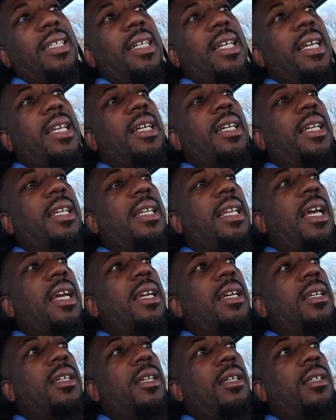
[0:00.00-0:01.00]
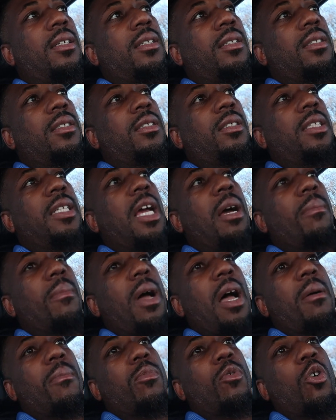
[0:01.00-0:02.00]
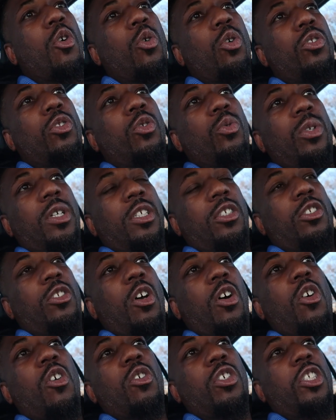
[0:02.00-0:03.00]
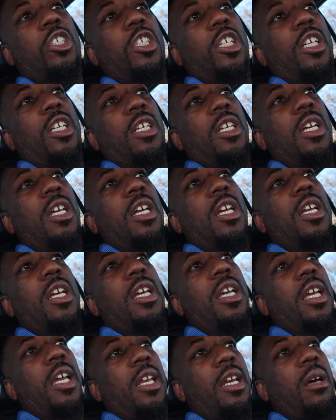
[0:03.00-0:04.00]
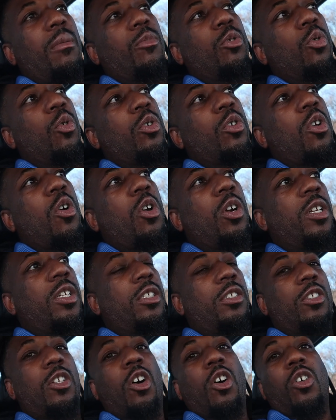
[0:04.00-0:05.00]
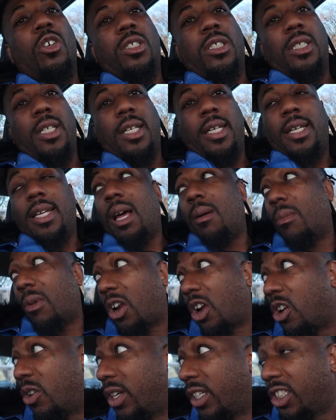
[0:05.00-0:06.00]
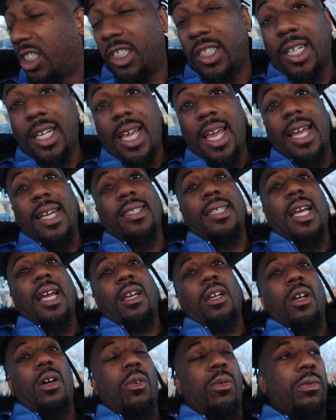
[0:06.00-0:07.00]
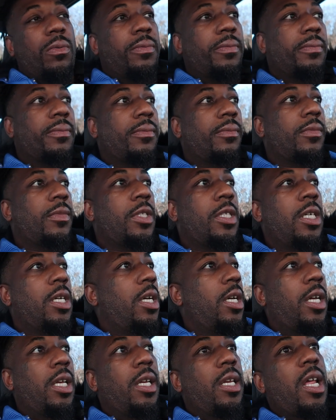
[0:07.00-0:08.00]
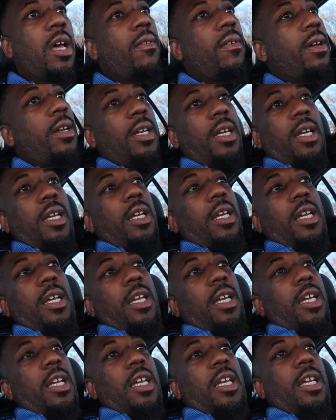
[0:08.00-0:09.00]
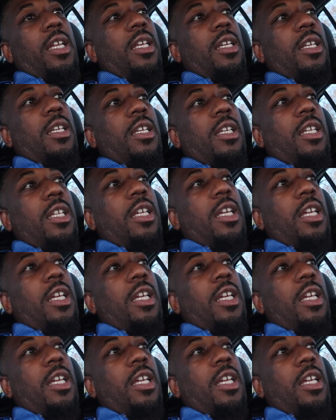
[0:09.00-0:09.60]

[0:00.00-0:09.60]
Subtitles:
at the end of the day, see, I'm going through this dog shit and I'm doing all of this dog shit and I'm learning shit as I go. Never, and